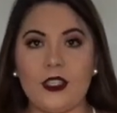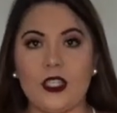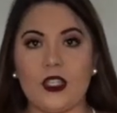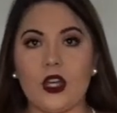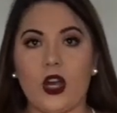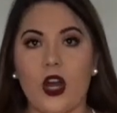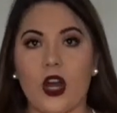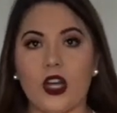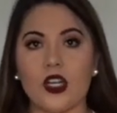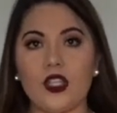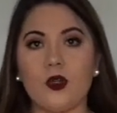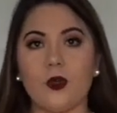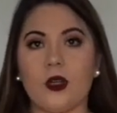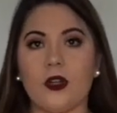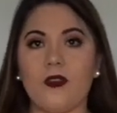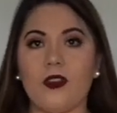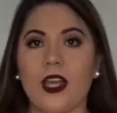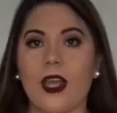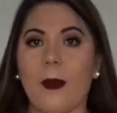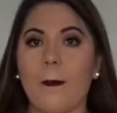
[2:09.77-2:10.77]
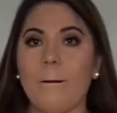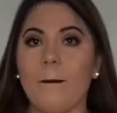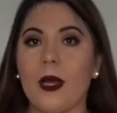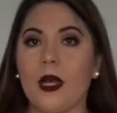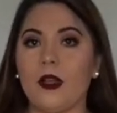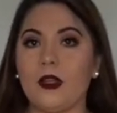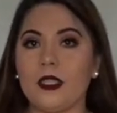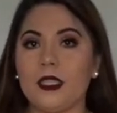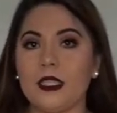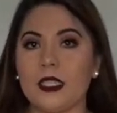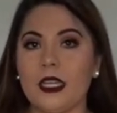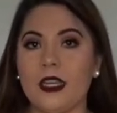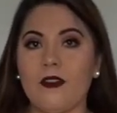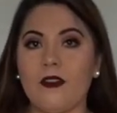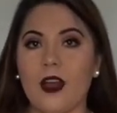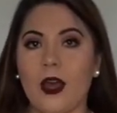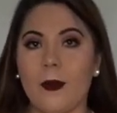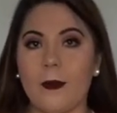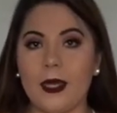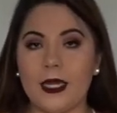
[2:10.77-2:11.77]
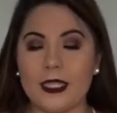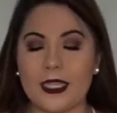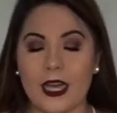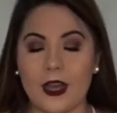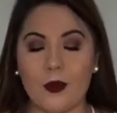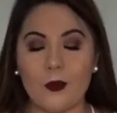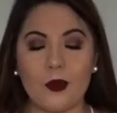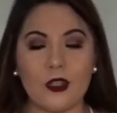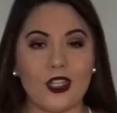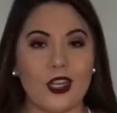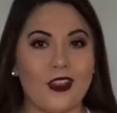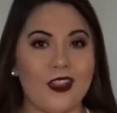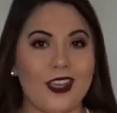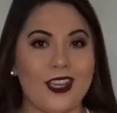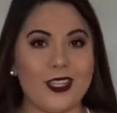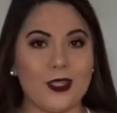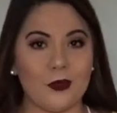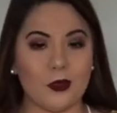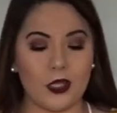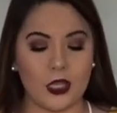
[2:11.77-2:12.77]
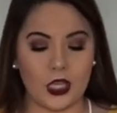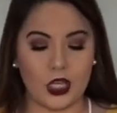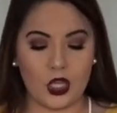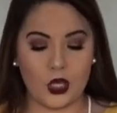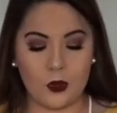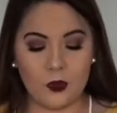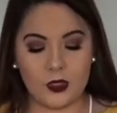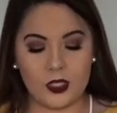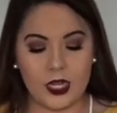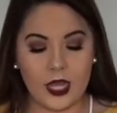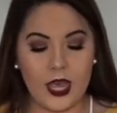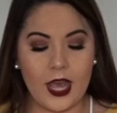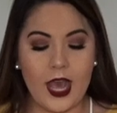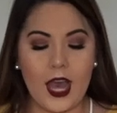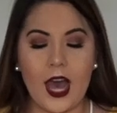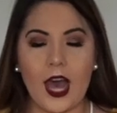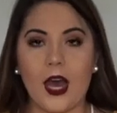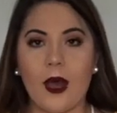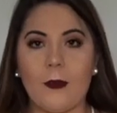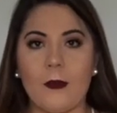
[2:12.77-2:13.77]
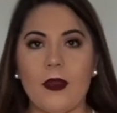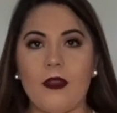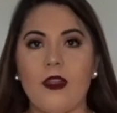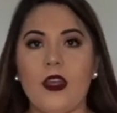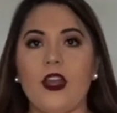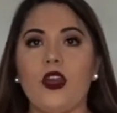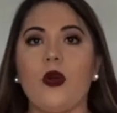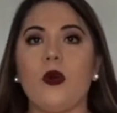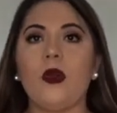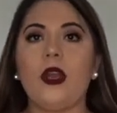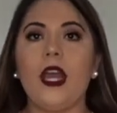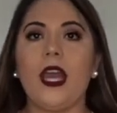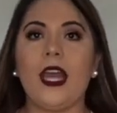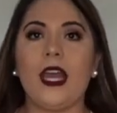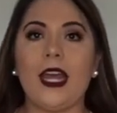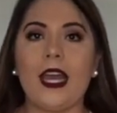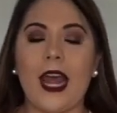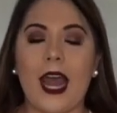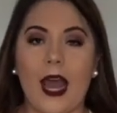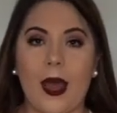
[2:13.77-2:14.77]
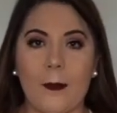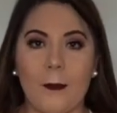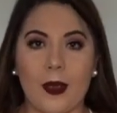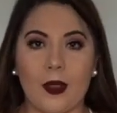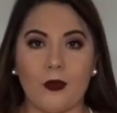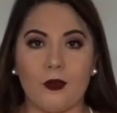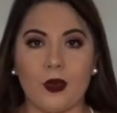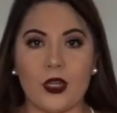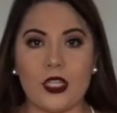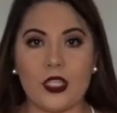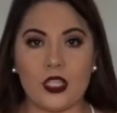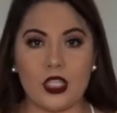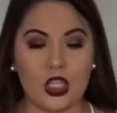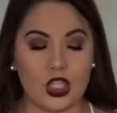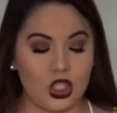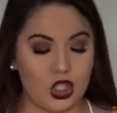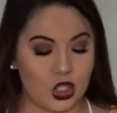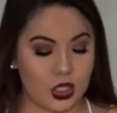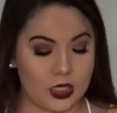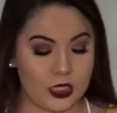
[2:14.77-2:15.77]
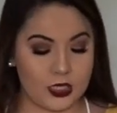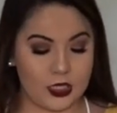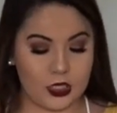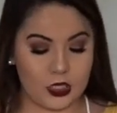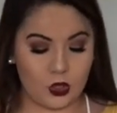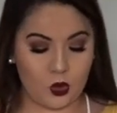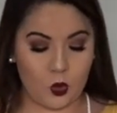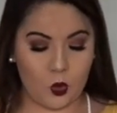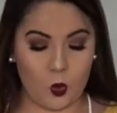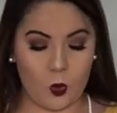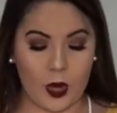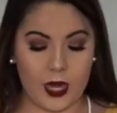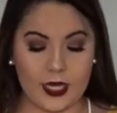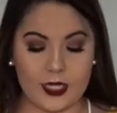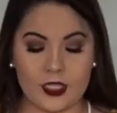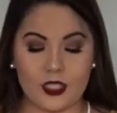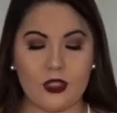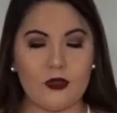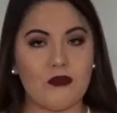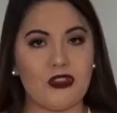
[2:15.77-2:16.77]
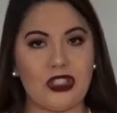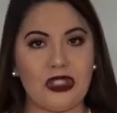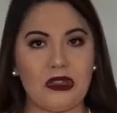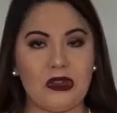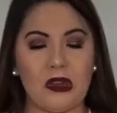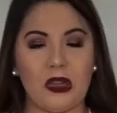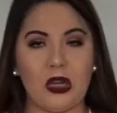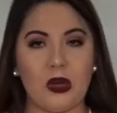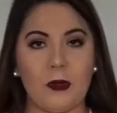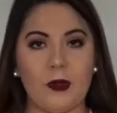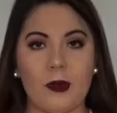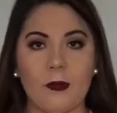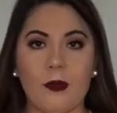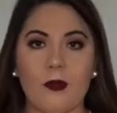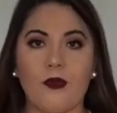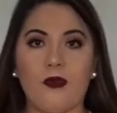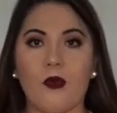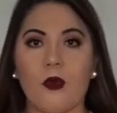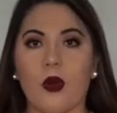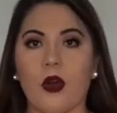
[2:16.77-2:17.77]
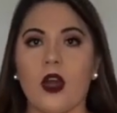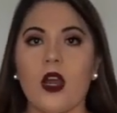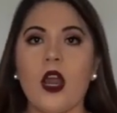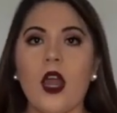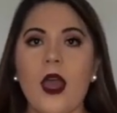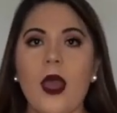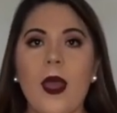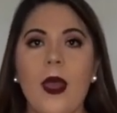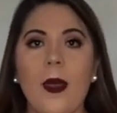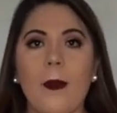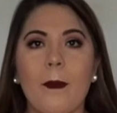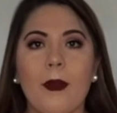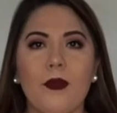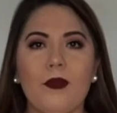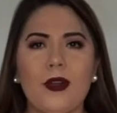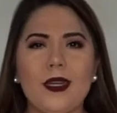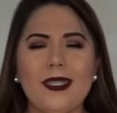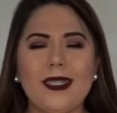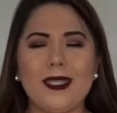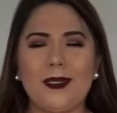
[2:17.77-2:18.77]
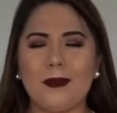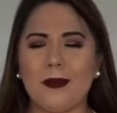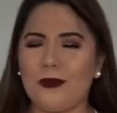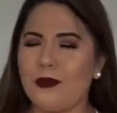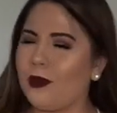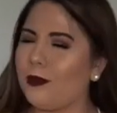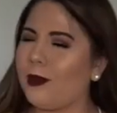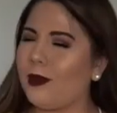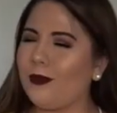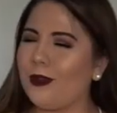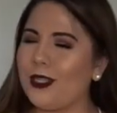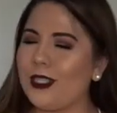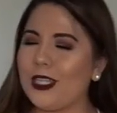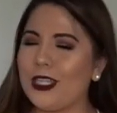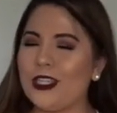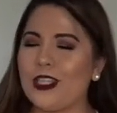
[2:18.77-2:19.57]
These are sort of like a bell sleeve coming down, which I think is really cute. Um, and they don't hit at my wrist just quite, just a little bit before my wrist, before my wrist.